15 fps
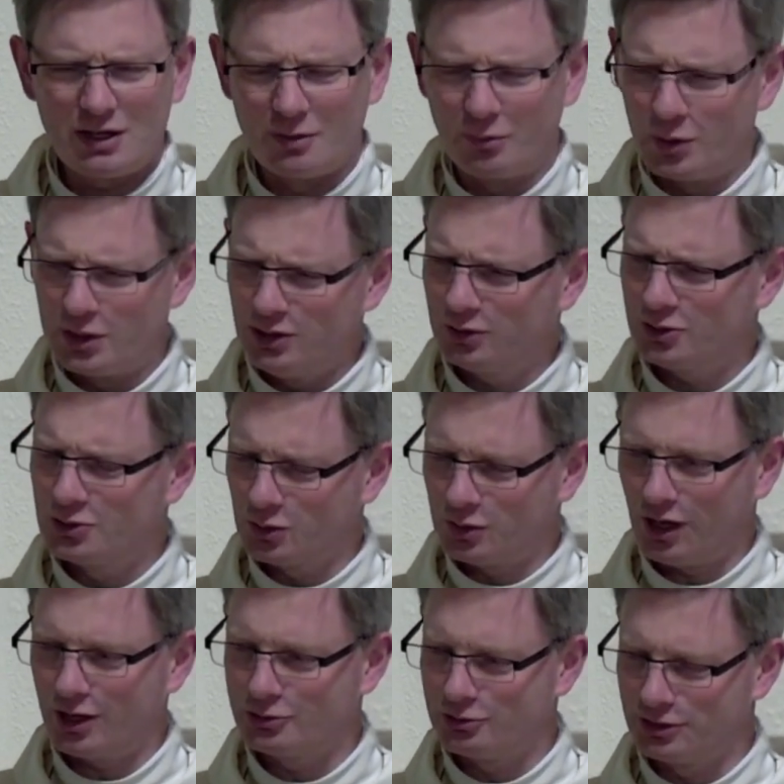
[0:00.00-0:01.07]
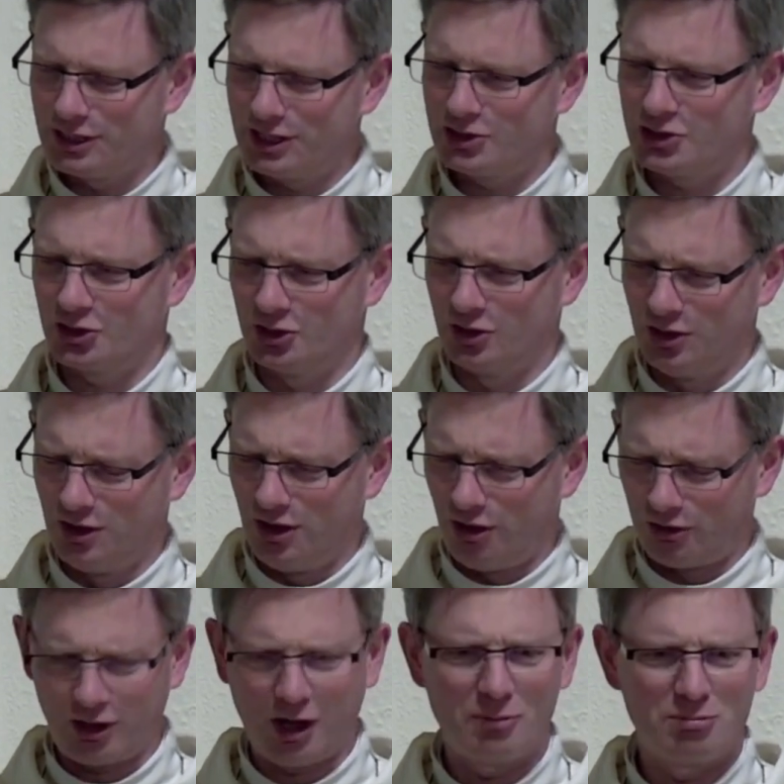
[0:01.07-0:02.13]
we know there's no contradiction or
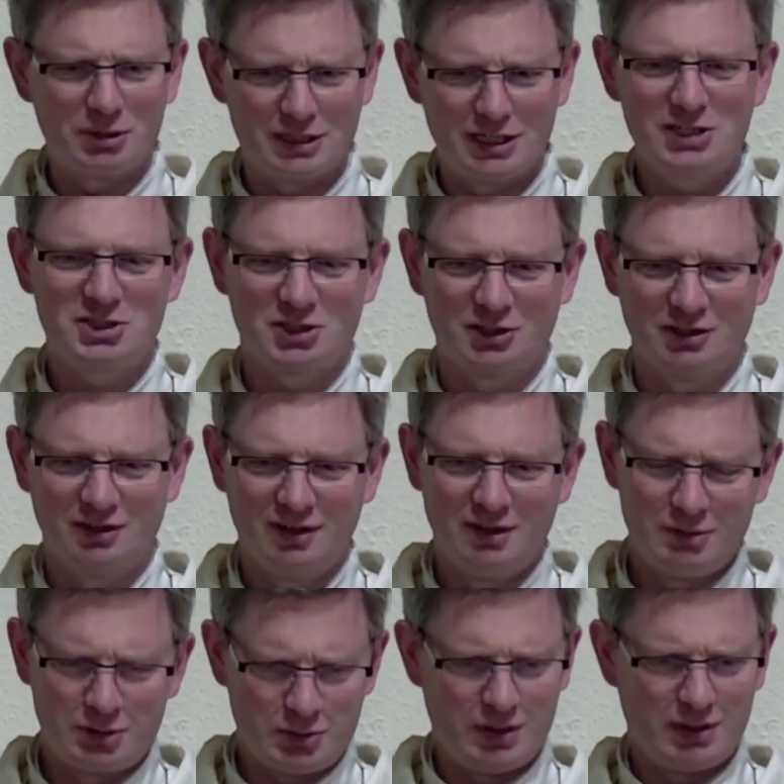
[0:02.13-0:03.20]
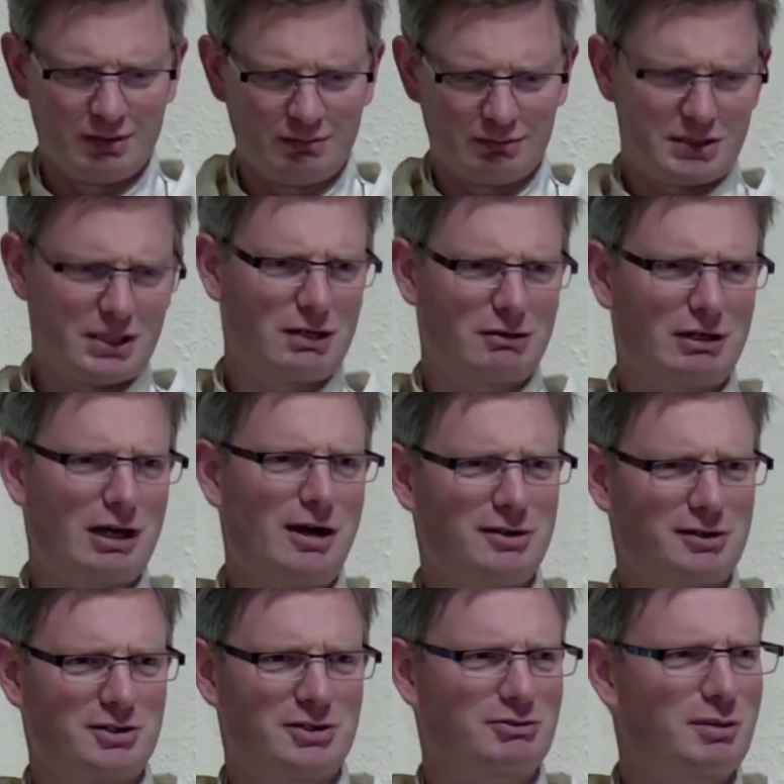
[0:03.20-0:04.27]
competition between the Sacred Heart and
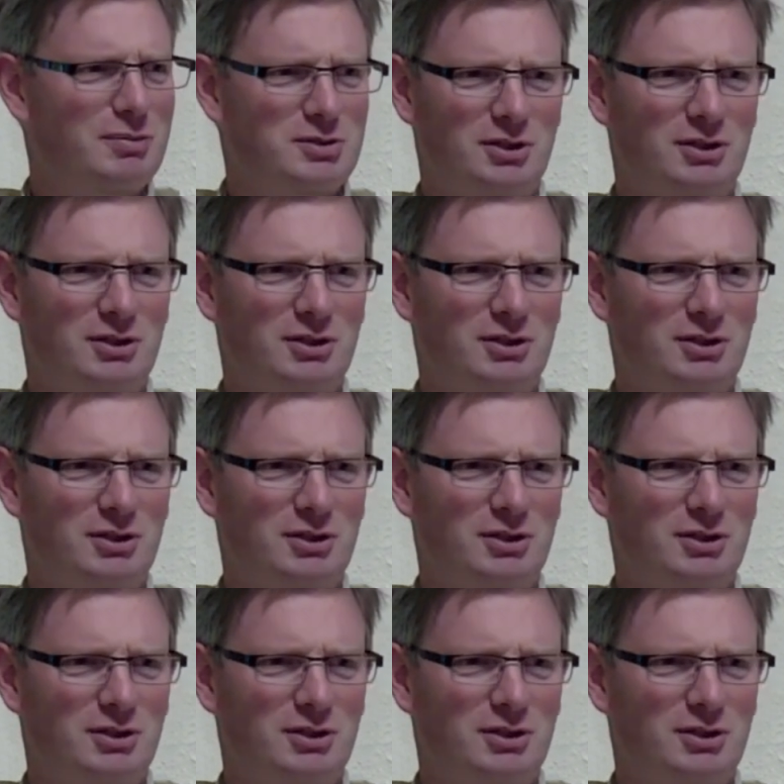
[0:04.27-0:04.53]
Scripture.